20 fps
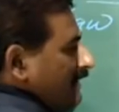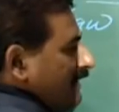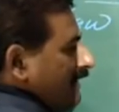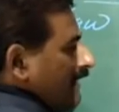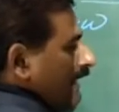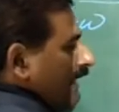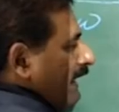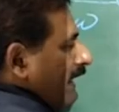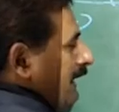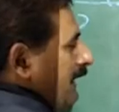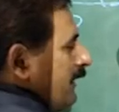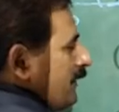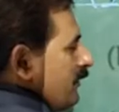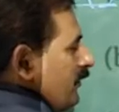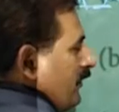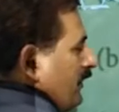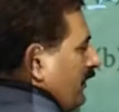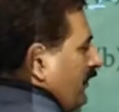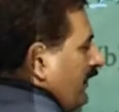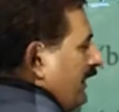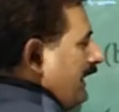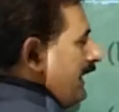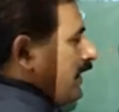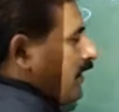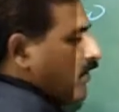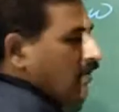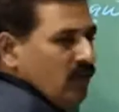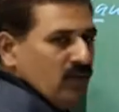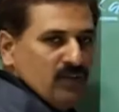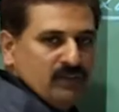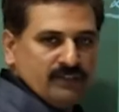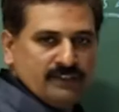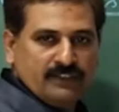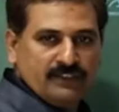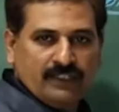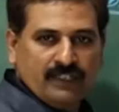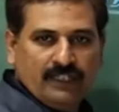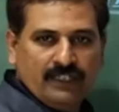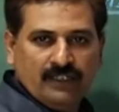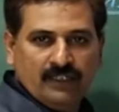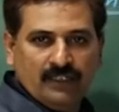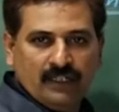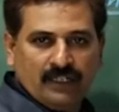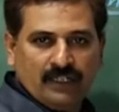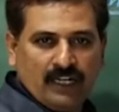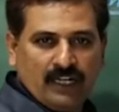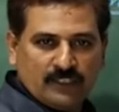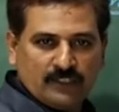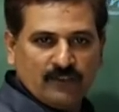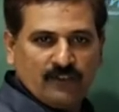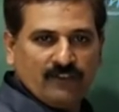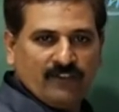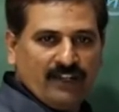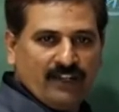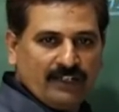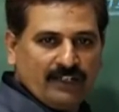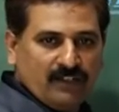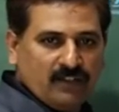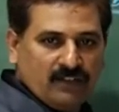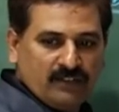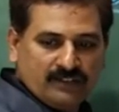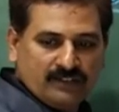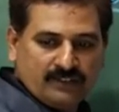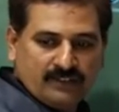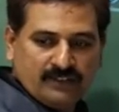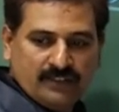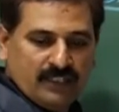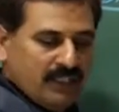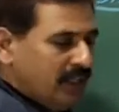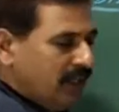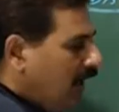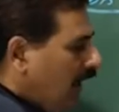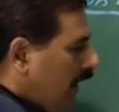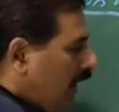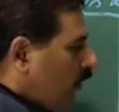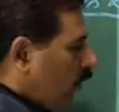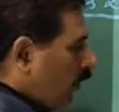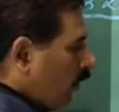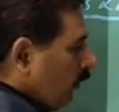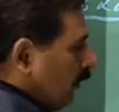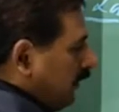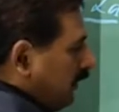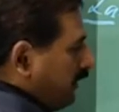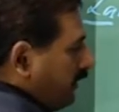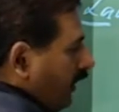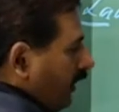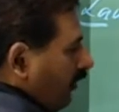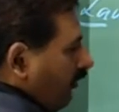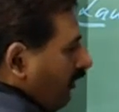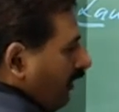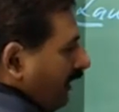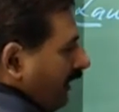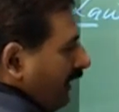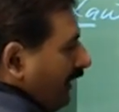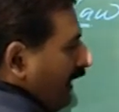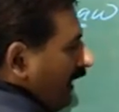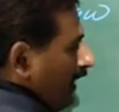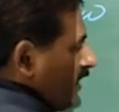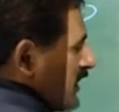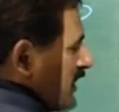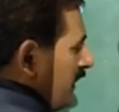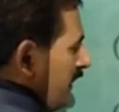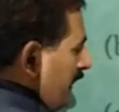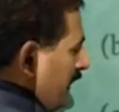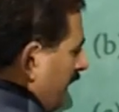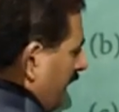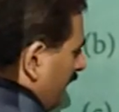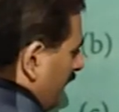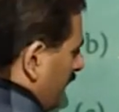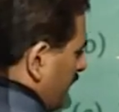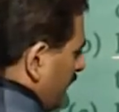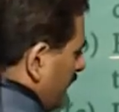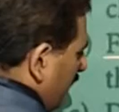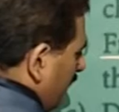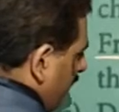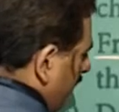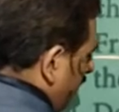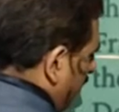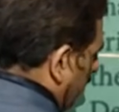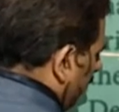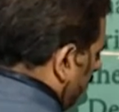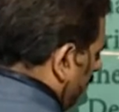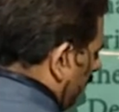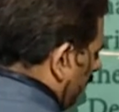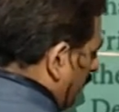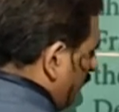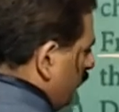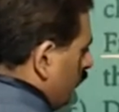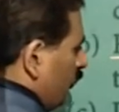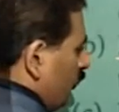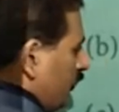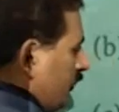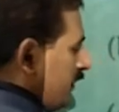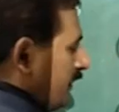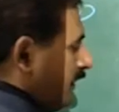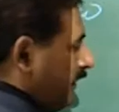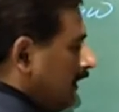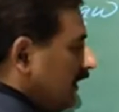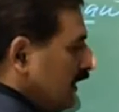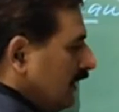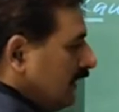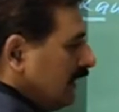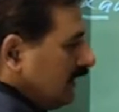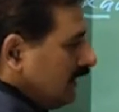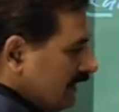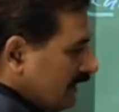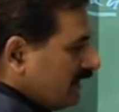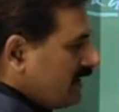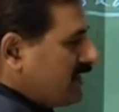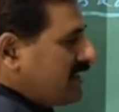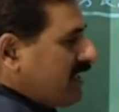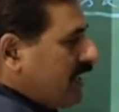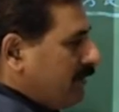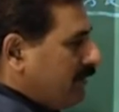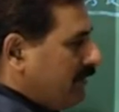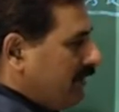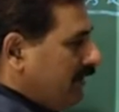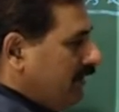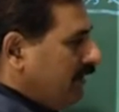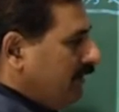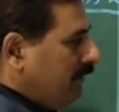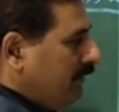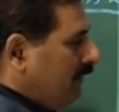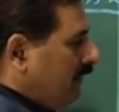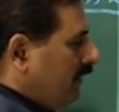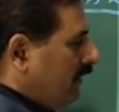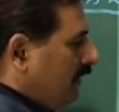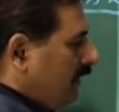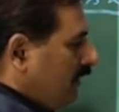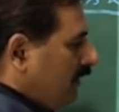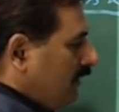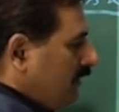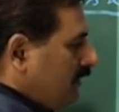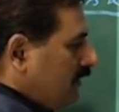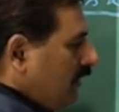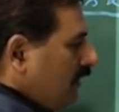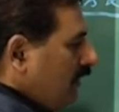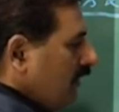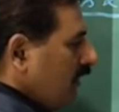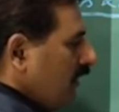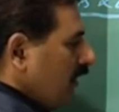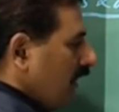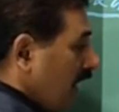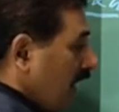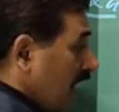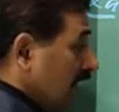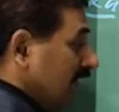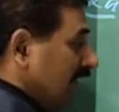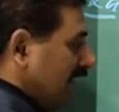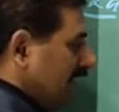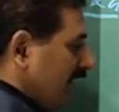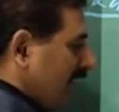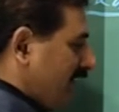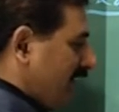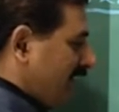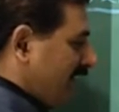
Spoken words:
in transfer of electrons, right? Transfer of electrons. And what about the third one? Deduction. Deduction we did not use in this chapter. Is not relevant in